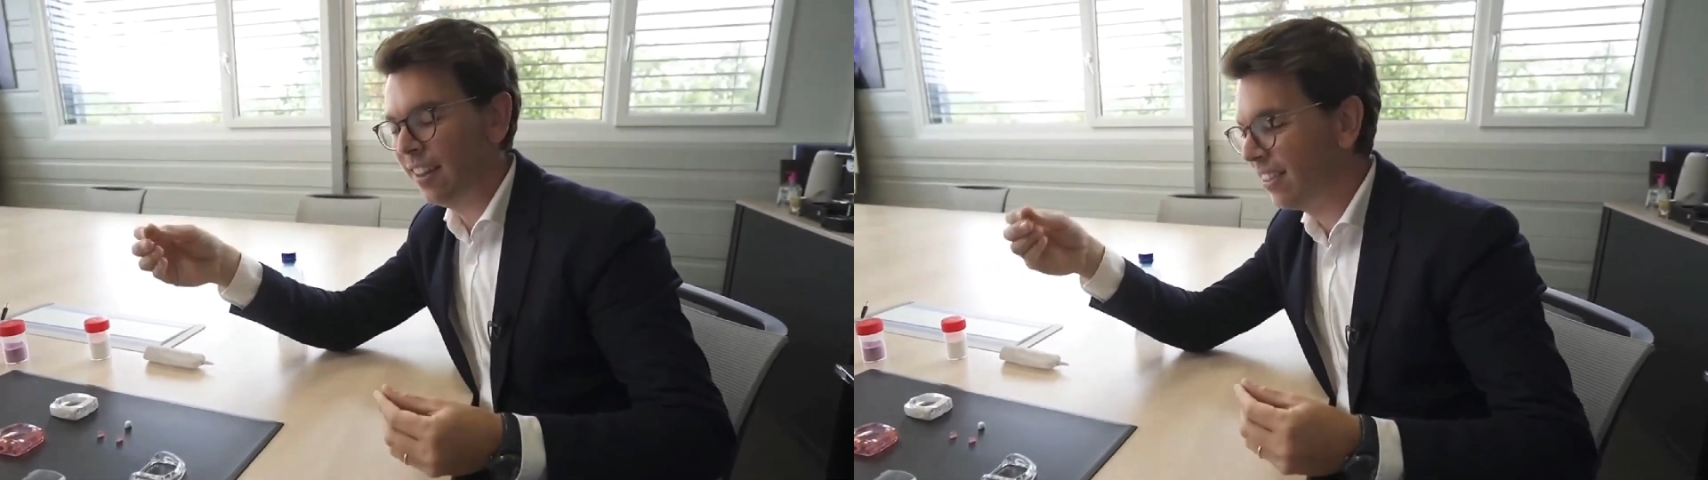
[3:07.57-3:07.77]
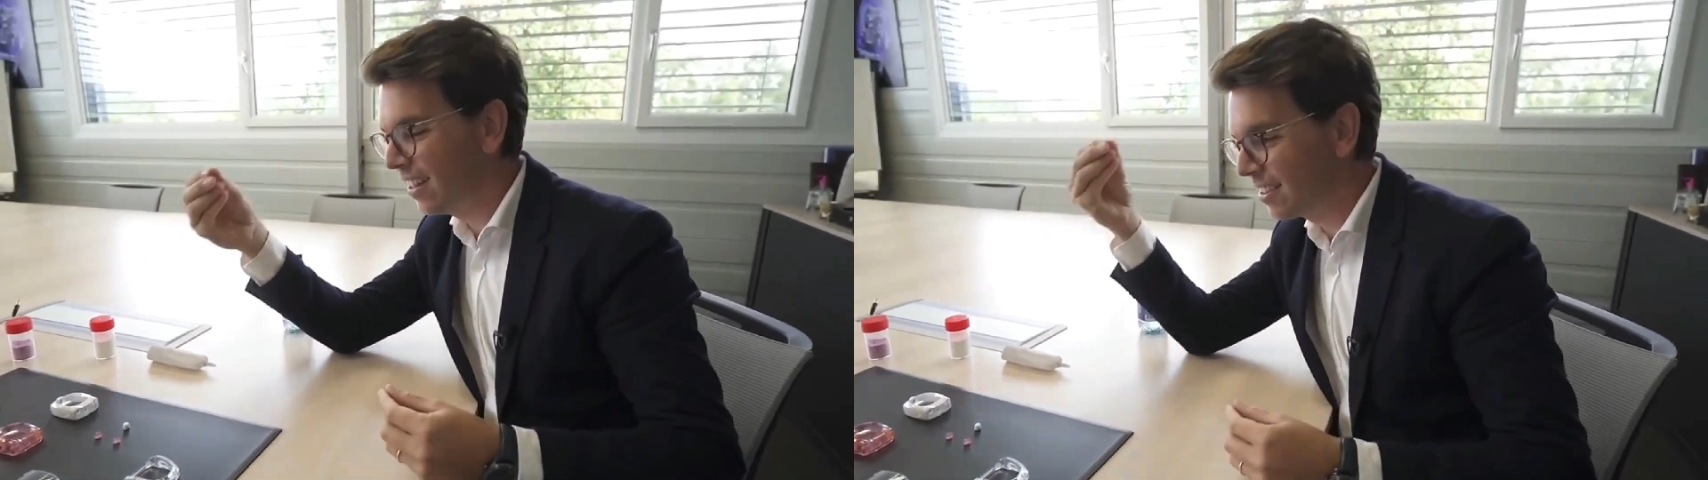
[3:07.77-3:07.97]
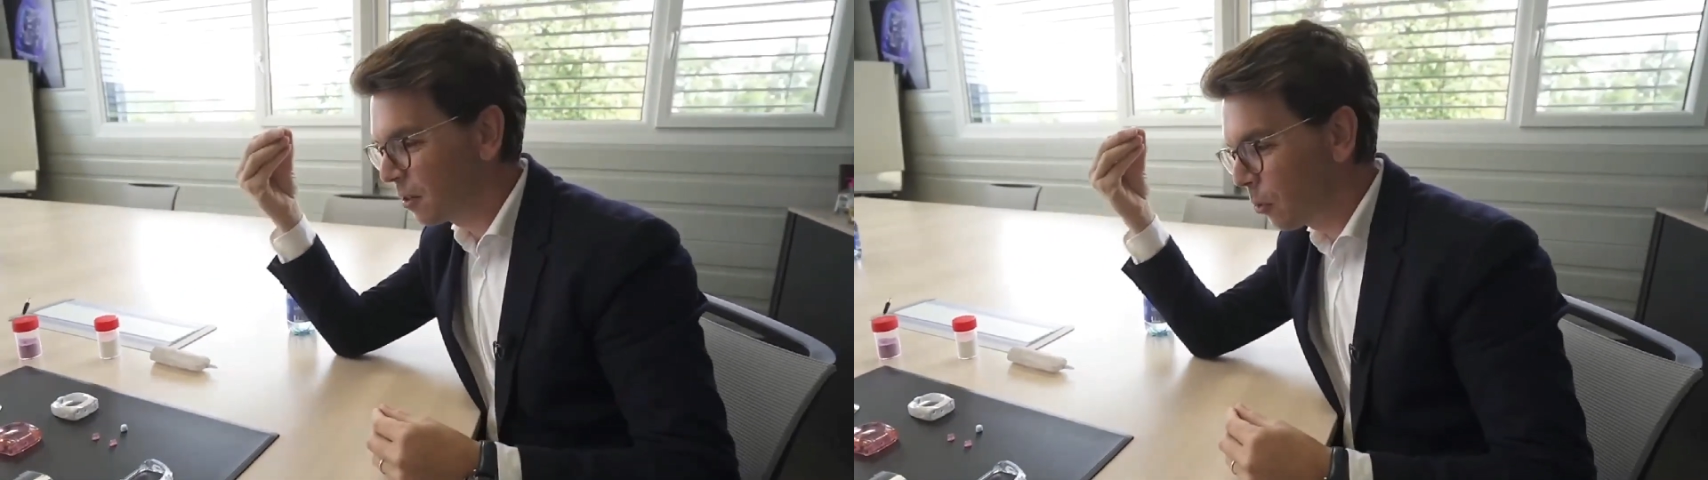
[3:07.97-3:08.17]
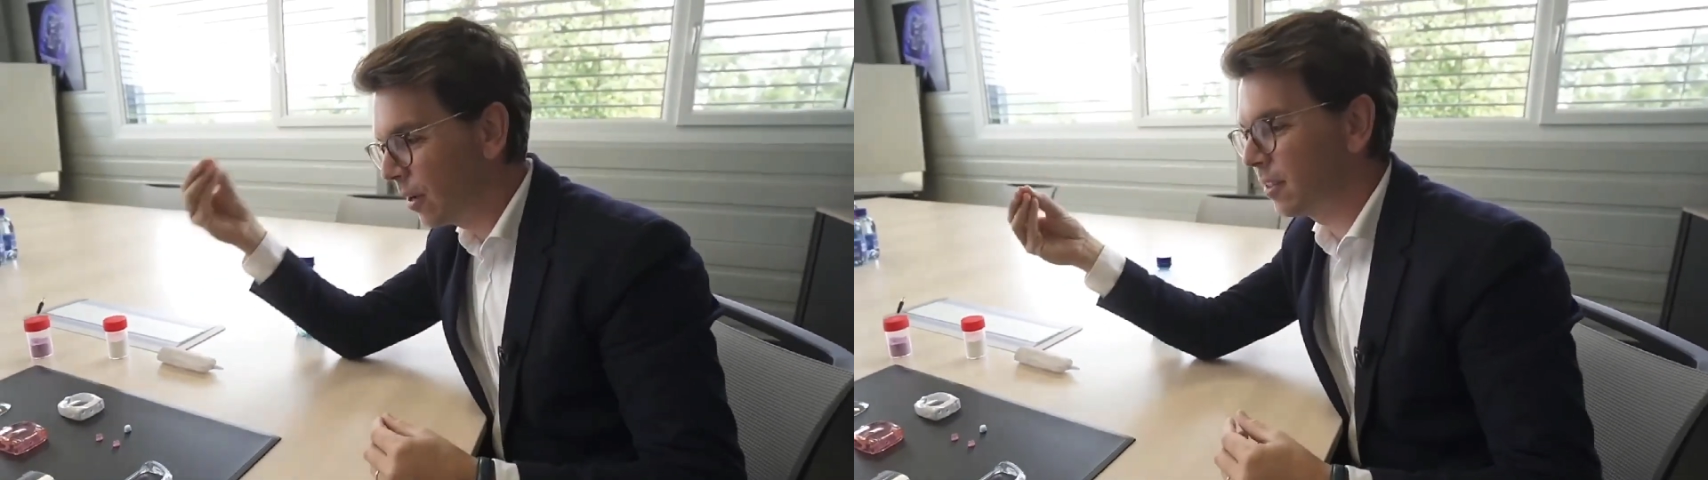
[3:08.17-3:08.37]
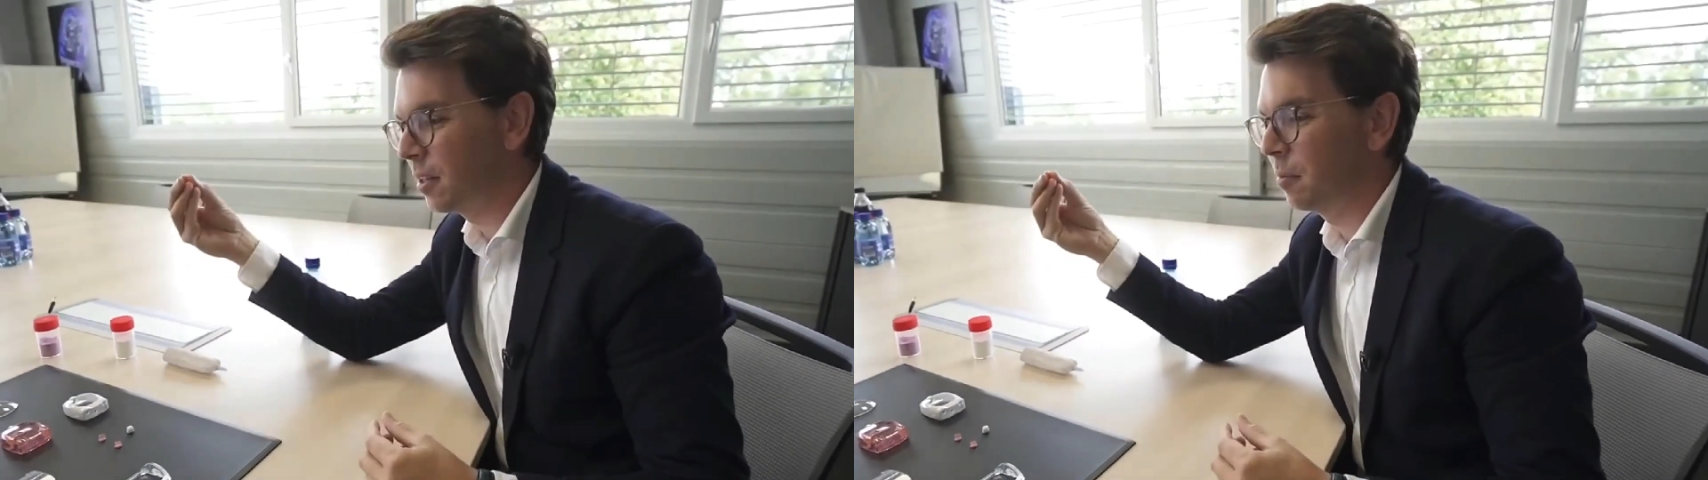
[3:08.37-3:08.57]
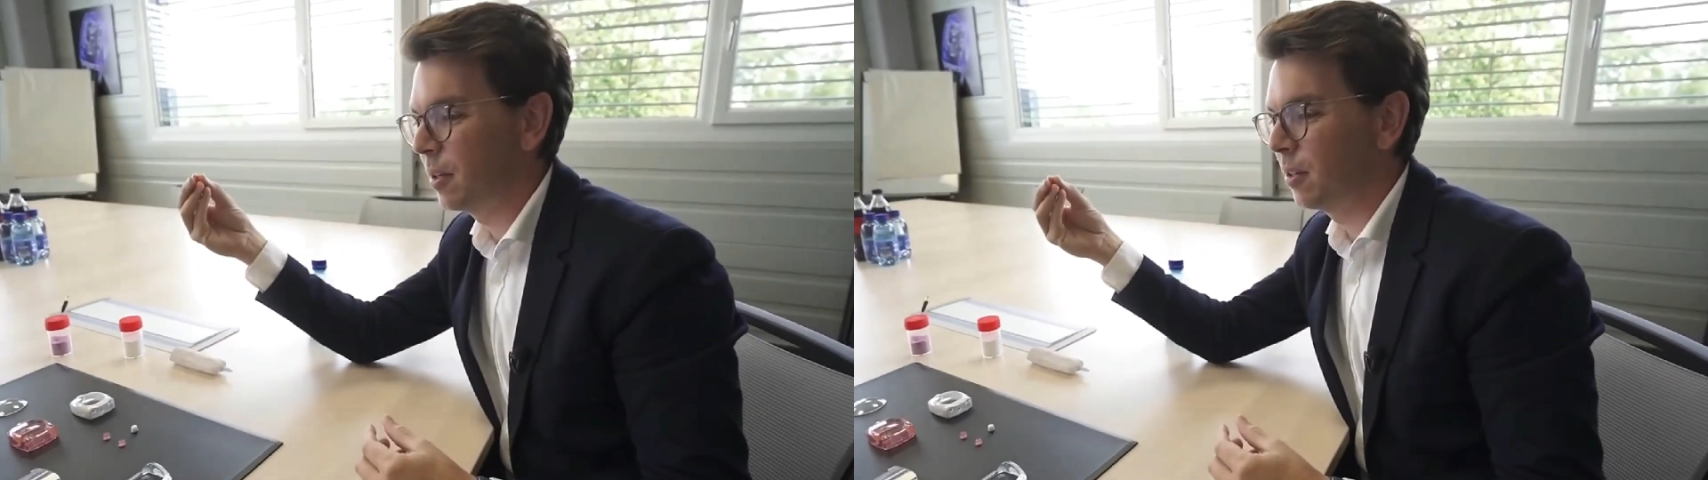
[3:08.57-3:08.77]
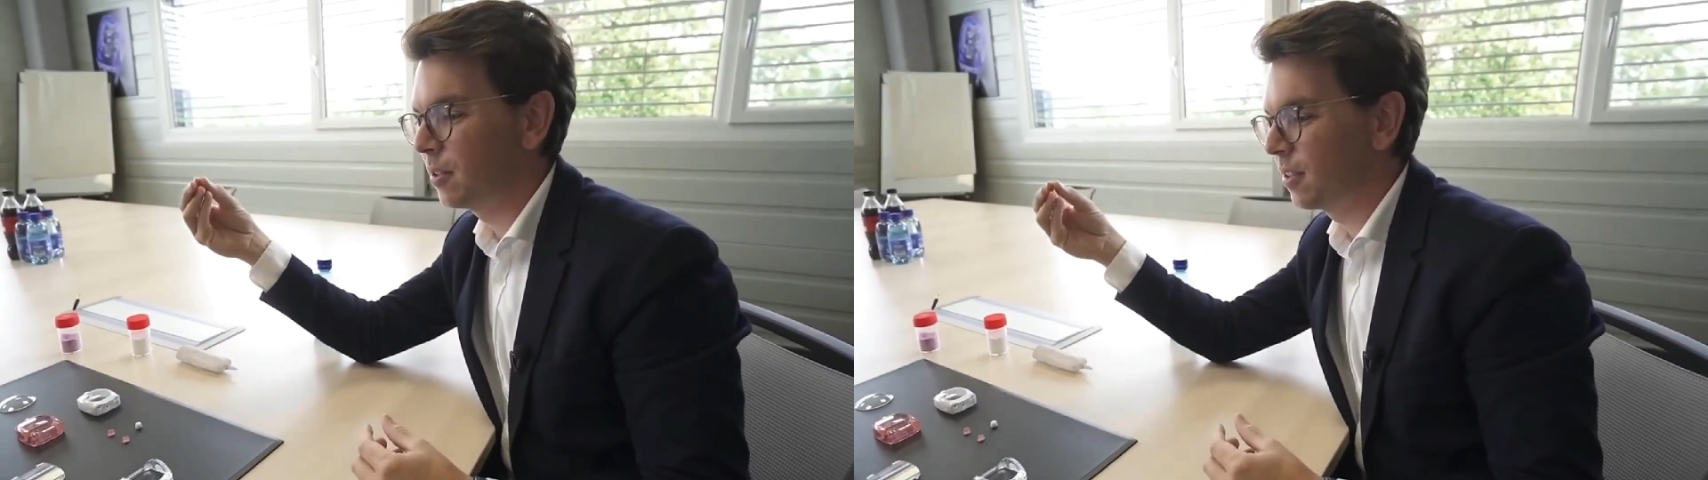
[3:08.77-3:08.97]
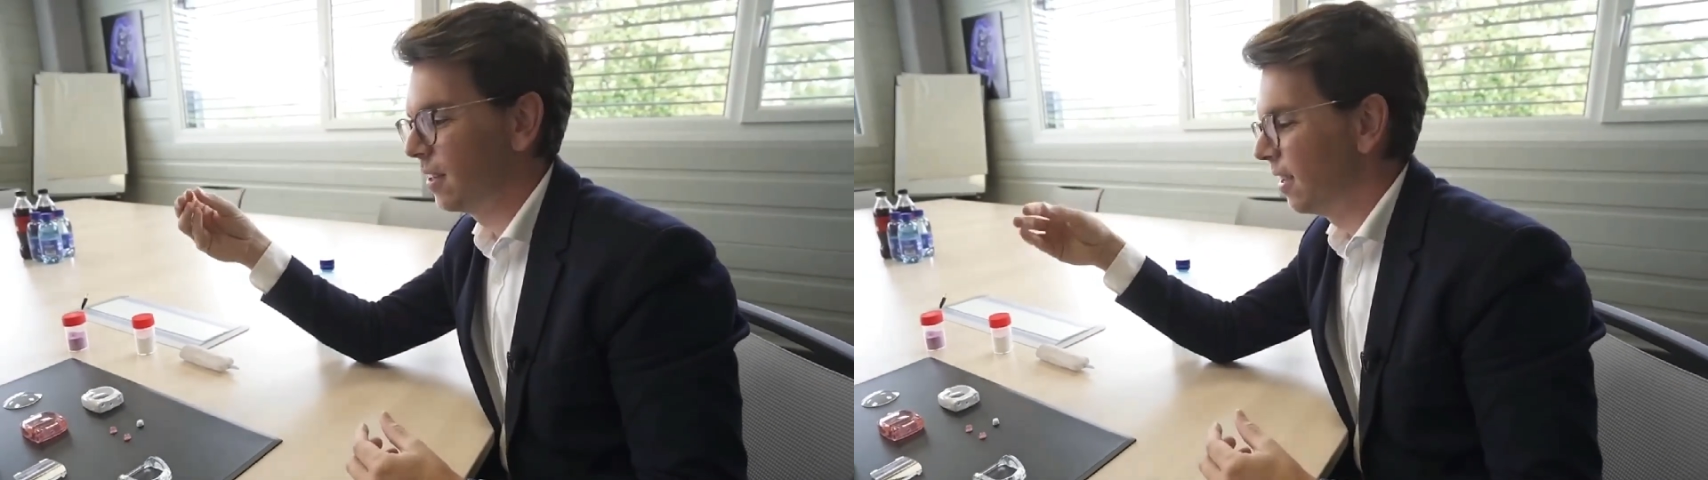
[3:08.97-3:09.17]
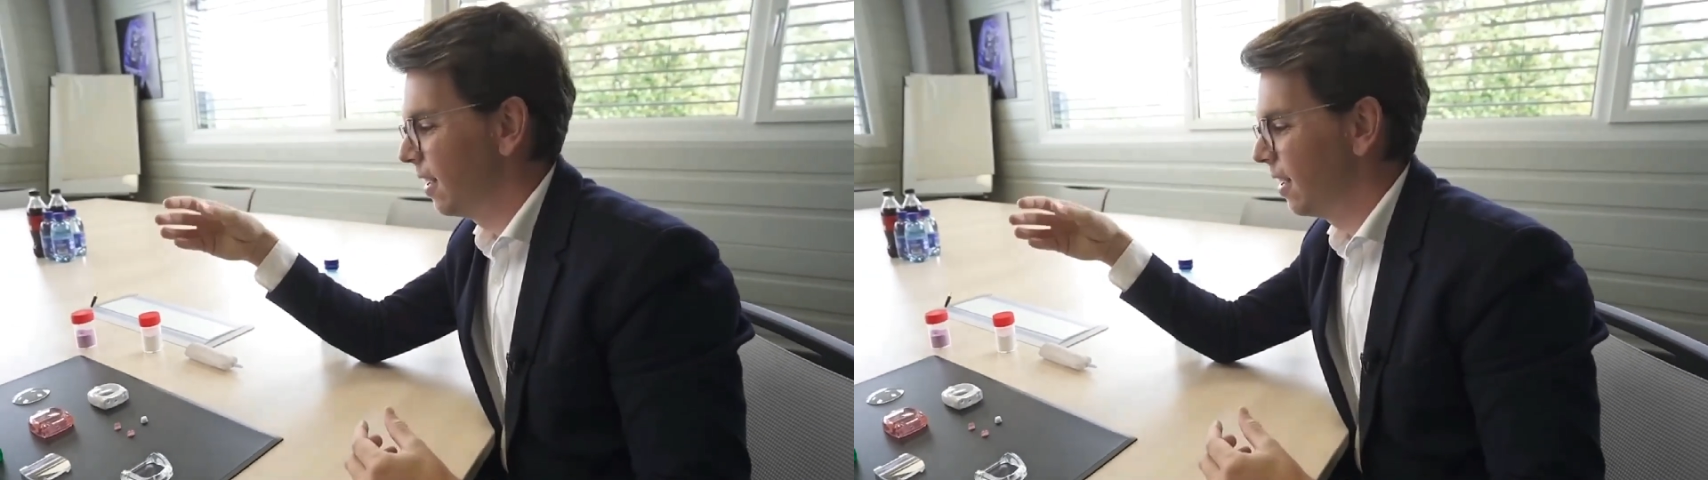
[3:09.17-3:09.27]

and that's great because,